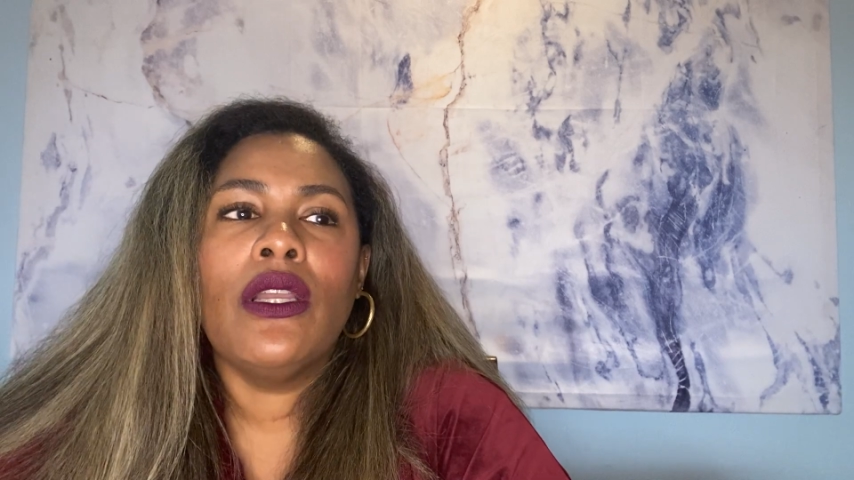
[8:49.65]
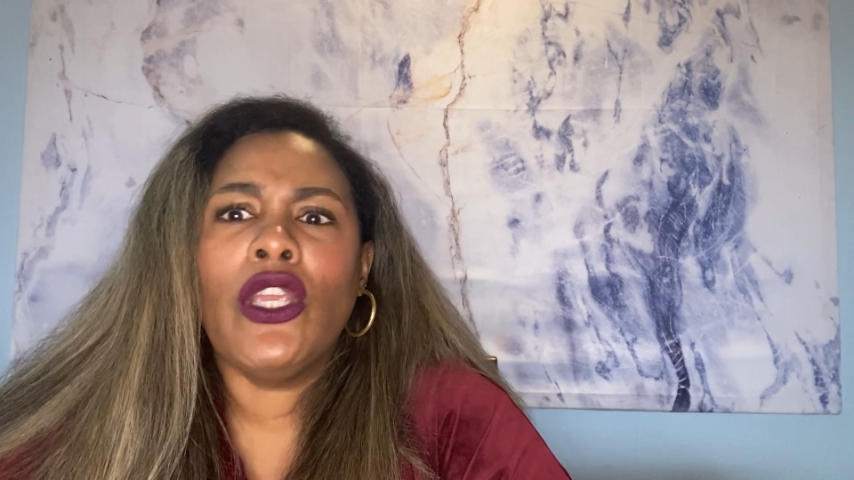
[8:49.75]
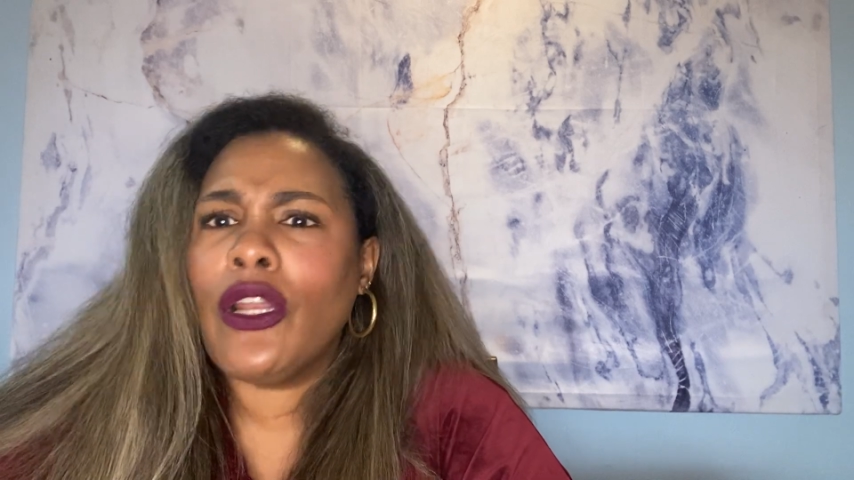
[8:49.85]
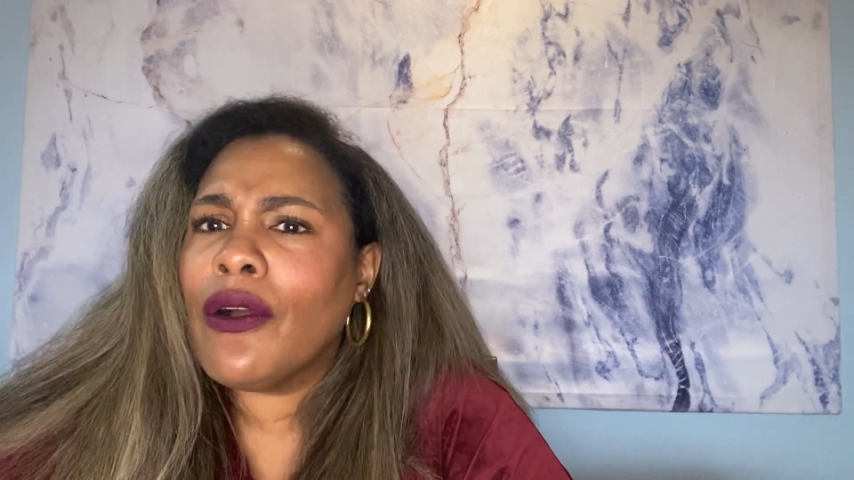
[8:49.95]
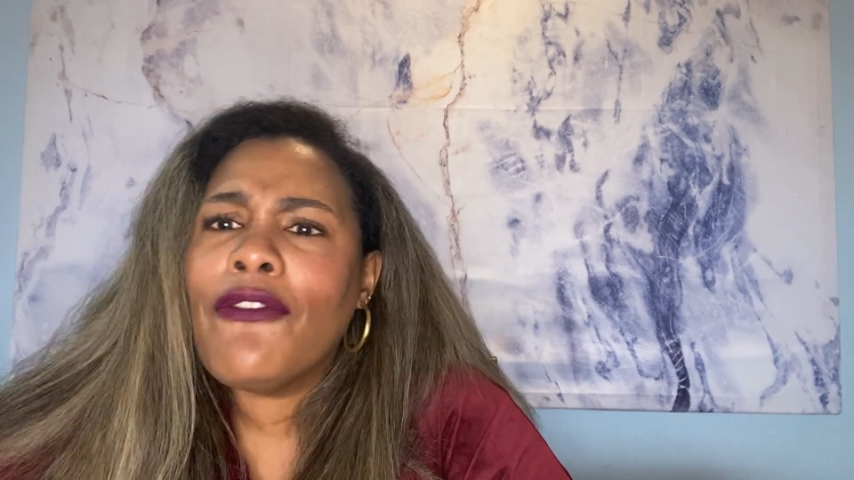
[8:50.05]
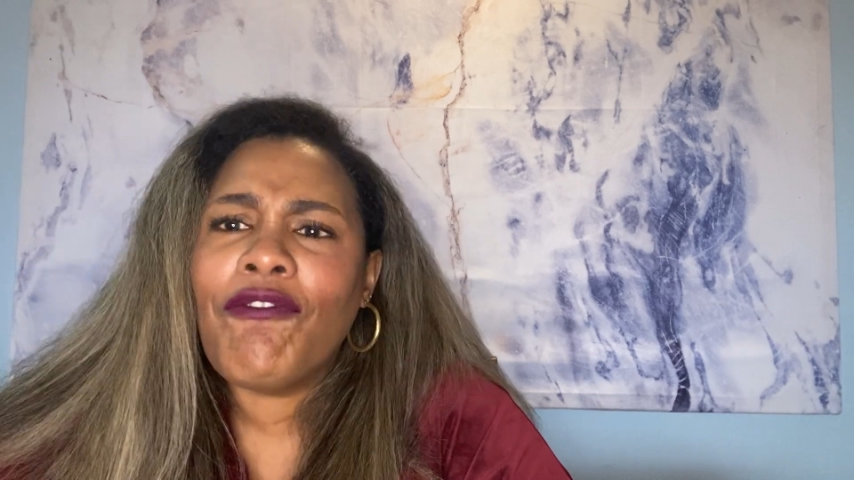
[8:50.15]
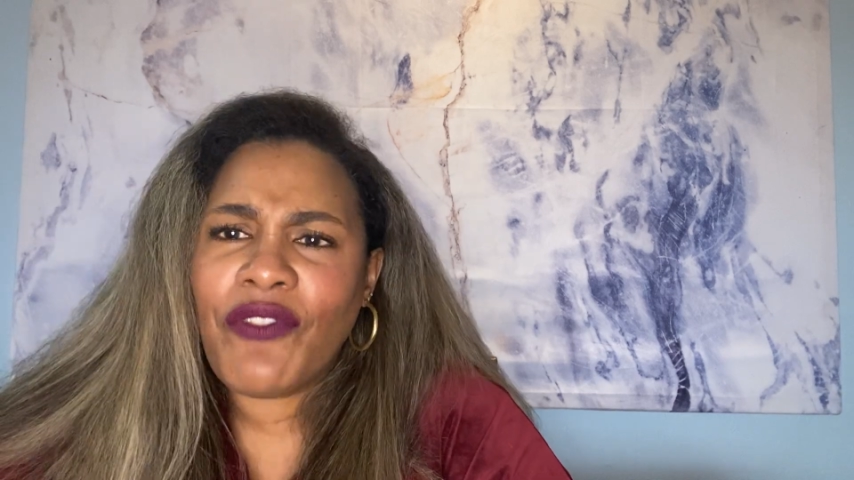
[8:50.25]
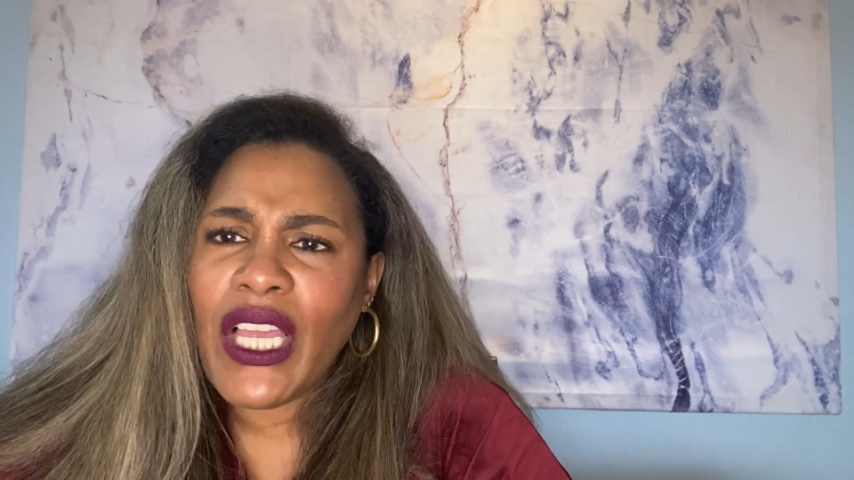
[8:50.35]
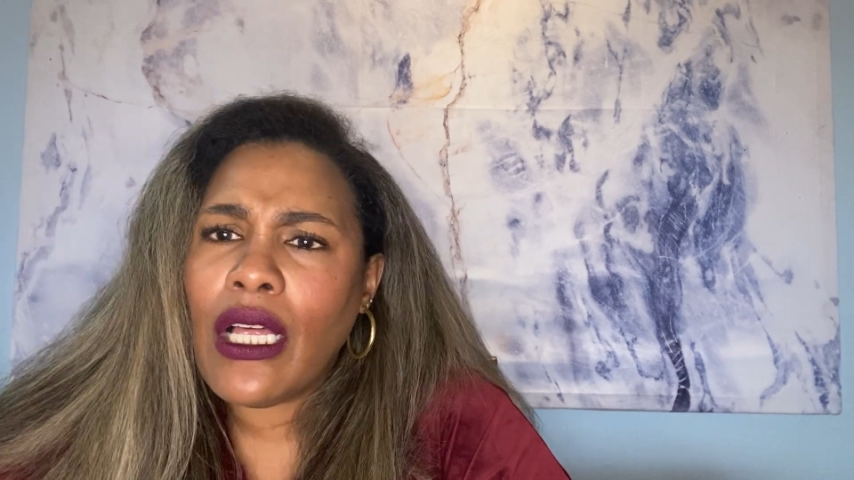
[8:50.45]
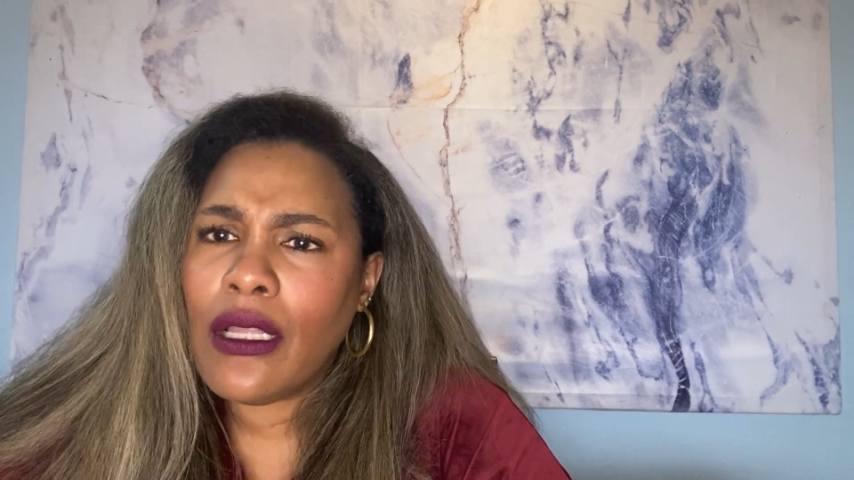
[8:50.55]
you know,
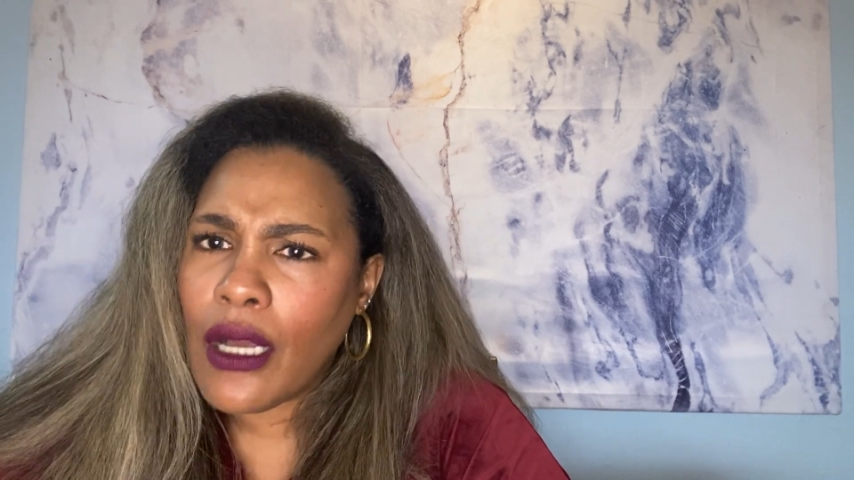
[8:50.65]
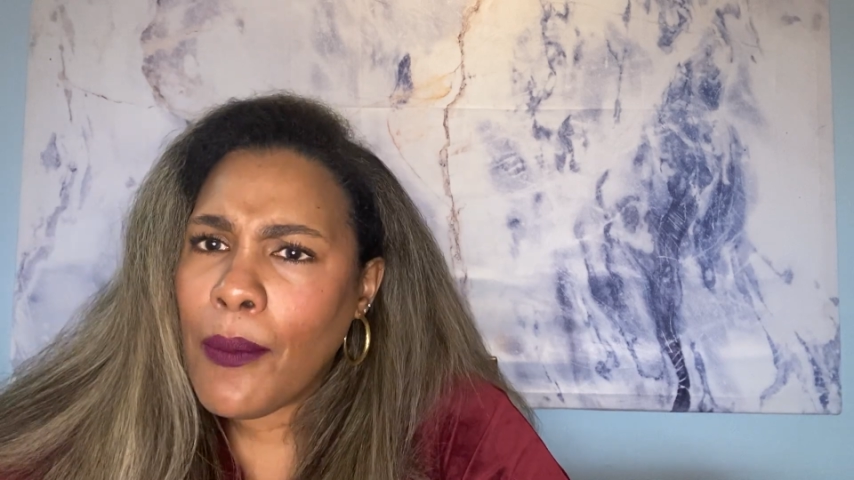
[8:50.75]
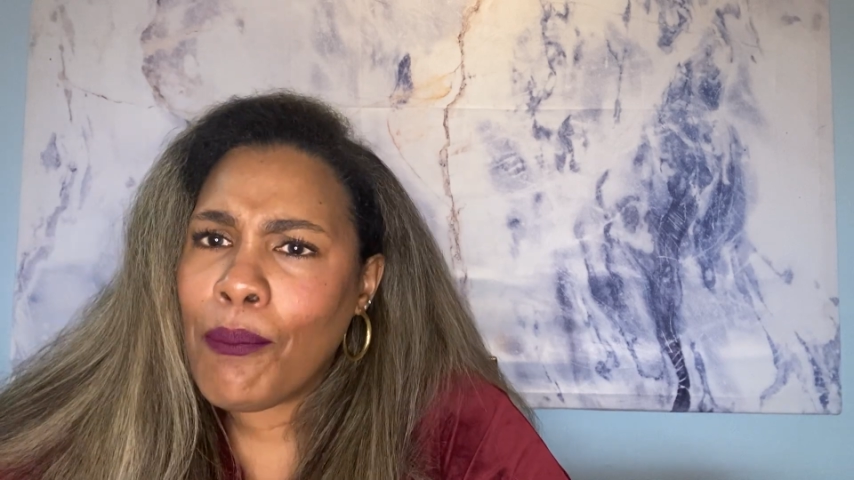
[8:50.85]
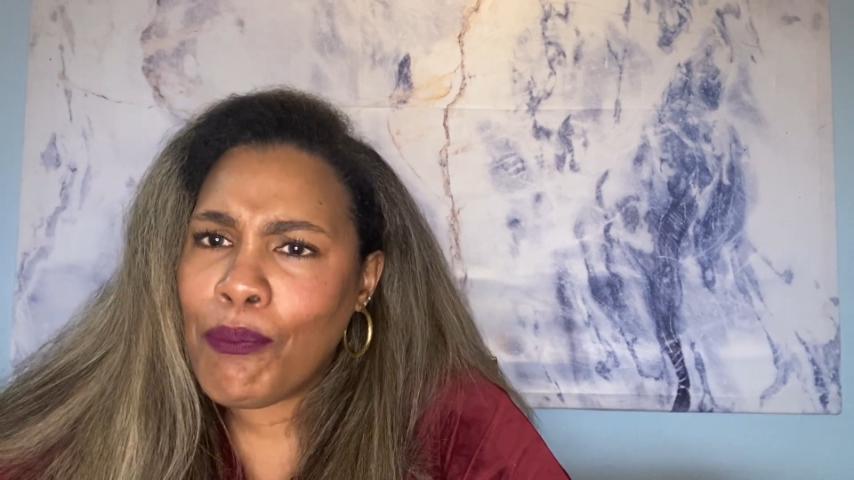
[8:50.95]
feel